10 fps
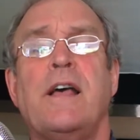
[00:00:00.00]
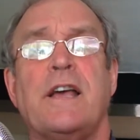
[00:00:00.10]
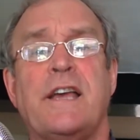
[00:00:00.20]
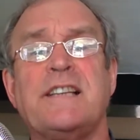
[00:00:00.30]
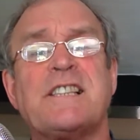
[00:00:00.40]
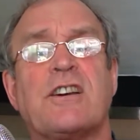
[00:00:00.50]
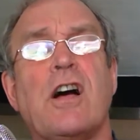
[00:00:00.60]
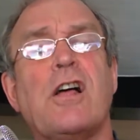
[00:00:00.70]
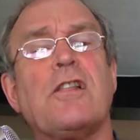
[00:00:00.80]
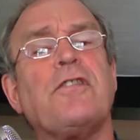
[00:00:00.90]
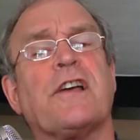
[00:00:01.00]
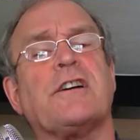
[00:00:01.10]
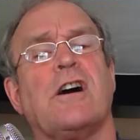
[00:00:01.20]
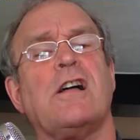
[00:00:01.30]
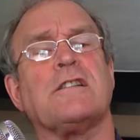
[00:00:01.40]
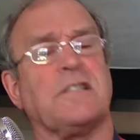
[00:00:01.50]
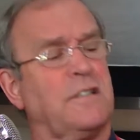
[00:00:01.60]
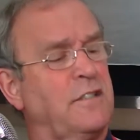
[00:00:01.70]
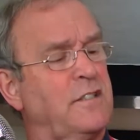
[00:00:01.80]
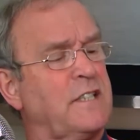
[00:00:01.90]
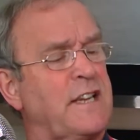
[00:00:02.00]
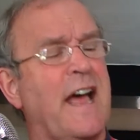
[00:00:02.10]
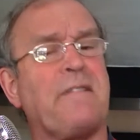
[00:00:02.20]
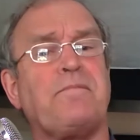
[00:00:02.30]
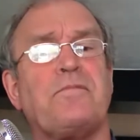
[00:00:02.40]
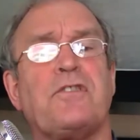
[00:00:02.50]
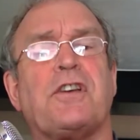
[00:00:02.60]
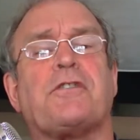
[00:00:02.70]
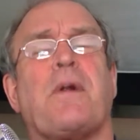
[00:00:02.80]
He's called the Gordons and the